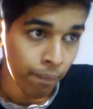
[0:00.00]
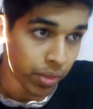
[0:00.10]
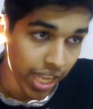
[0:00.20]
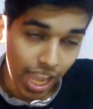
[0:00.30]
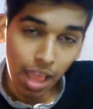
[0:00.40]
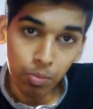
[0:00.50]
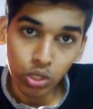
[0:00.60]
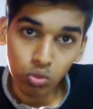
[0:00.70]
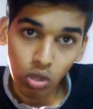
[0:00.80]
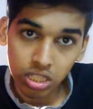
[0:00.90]
They can beat
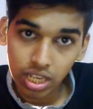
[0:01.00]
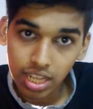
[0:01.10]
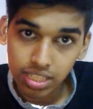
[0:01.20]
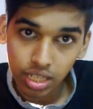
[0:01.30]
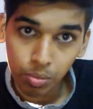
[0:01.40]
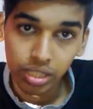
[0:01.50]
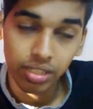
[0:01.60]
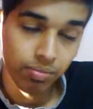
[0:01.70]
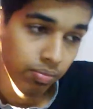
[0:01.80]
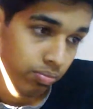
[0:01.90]
Swansea, Leicester, but
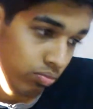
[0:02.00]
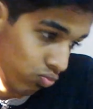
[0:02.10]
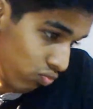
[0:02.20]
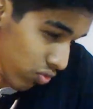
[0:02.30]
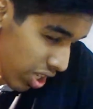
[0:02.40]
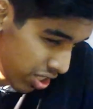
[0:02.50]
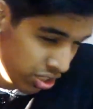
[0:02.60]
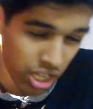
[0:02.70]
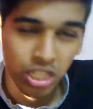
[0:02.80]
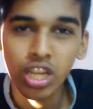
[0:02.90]
there's
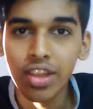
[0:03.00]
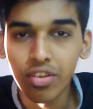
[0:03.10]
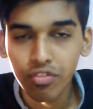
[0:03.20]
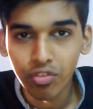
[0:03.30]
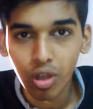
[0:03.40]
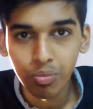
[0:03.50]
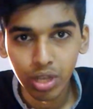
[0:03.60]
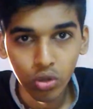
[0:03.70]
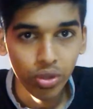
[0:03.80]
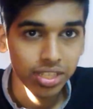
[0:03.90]
such kind of form
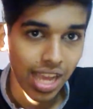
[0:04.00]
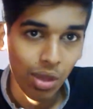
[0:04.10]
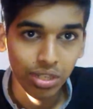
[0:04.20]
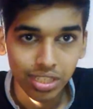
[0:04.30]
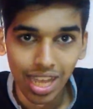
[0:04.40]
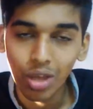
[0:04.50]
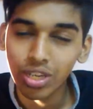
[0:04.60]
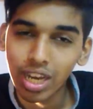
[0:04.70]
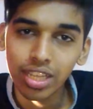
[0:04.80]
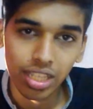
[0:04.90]
they're going down and down
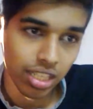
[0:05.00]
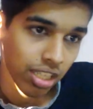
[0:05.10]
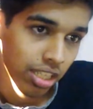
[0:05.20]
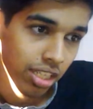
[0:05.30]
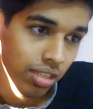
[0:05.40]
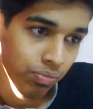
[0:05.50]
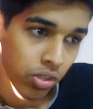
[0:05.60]
and I think um,